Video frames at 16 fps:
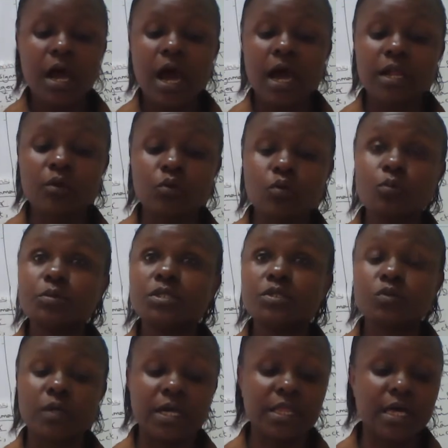are
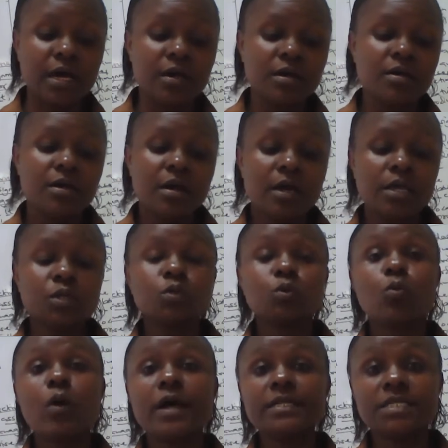grouped together into
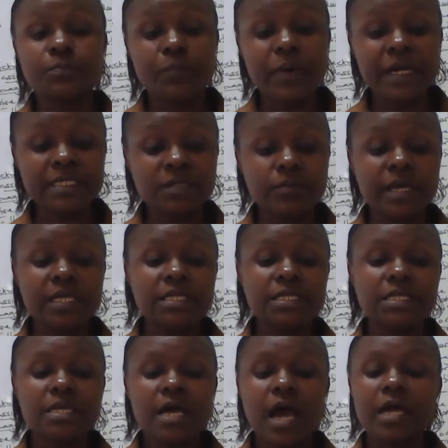one department